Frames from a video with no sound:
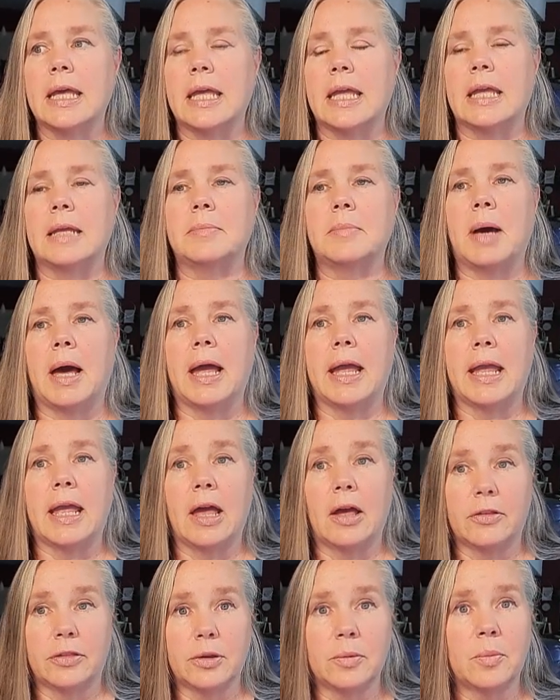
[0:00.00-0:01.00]
in my
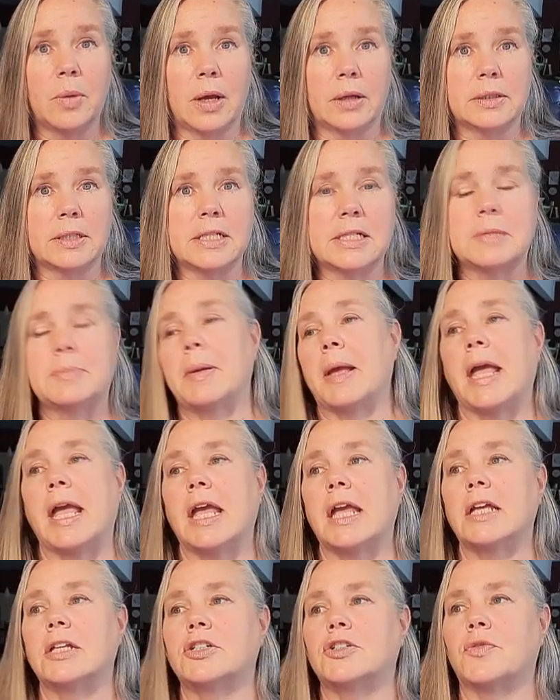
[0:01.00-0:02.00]
health and wellness
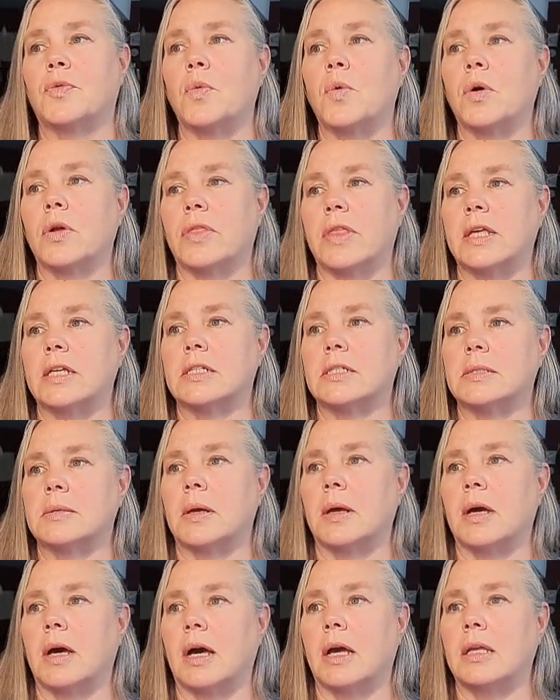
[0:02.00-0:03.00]
page for this
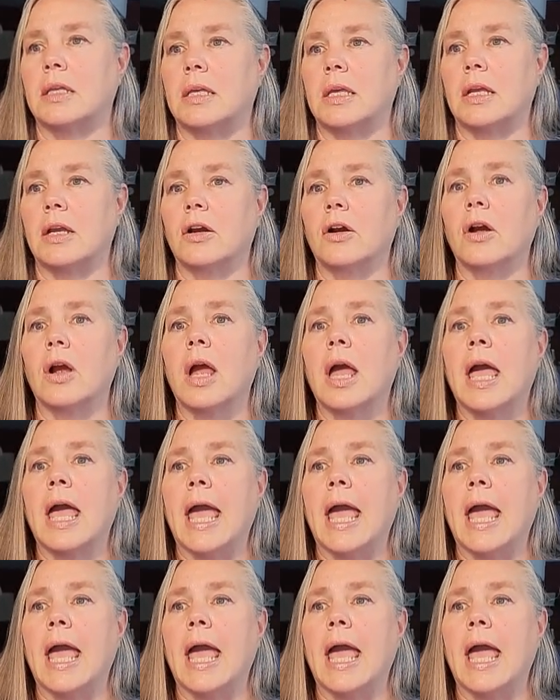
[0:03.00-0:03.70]
year,